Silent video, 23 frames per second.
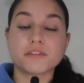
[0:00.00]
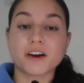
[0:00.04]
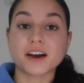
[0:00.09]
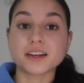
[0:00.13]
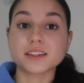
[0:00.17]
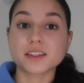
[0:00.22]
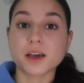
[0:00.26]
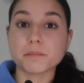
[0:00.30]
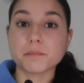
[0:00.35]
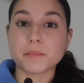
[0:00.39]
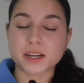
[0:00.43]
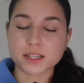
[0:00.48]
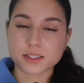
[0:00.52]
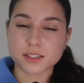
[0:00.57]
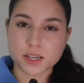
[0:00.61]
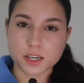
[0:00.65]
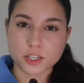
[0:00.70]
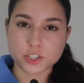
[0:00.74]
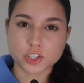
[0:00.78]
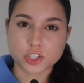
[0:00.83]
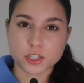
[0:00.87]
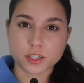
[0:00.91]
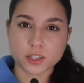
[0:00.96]
that
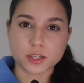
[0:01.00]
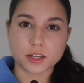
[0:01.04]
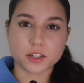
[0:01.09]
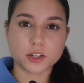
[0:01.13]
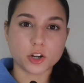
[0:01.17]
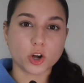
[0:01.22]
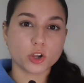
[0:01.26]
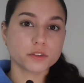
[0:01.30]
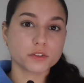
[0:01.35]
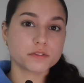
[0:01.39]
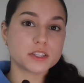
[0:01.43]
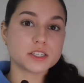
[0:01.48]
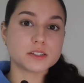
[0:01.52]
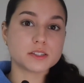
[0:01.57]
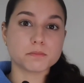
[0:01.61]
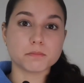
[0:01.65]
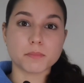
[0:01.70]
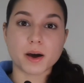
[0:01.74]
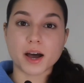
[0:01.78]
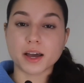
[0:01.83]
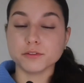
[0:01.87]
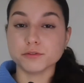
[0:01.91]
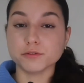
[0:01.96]
meditation and all of these
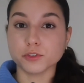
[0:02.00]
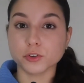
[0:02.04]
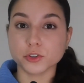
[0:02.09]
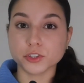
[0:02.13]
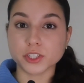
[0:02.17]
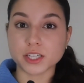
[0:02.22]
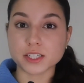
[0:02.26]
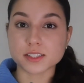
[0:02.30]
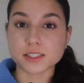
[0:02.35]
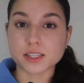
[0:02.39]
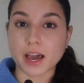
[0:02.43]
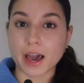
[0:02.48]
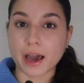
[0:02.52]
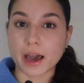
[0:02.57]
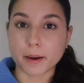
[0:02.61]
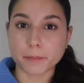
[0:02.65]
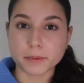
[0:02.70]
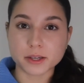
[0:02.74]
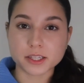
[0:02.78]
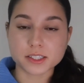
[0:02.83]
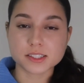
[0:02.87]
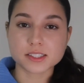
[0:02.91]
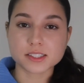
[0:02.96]
mindfulness
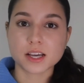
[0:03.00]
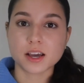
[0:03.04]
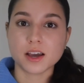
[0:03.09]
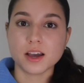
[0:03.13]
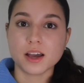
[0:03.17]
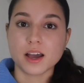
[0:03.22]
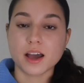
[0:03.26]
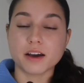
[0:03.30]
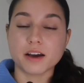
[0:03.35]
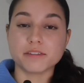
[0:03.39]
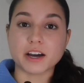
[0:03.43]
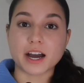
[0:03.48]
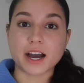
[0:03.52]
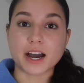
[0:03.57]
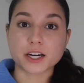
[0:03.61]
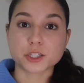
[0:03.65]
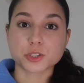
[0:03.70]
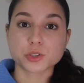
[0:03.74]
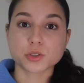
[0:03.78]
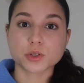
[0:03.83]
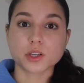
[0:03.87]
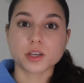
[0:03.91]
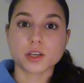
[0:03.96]
habits have
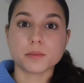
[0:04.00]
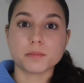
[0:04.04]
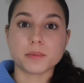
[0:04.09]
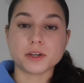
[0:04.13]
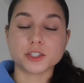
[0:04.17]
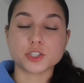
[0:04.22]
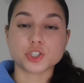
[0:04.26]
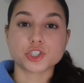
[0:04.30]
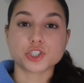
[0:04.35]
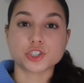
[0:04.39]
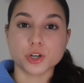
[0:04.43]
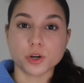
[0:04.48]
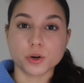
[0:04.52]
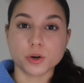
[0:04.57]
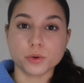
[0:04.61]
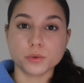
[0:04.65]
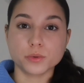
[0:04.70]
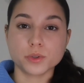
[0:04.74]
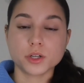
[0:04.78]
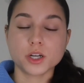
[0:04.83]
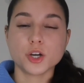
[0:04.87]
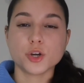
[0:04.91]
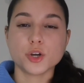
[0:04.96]
actually been
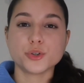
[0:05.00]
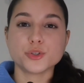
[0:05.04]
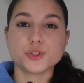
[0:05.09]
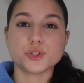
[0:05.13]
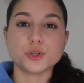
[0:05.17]
shown to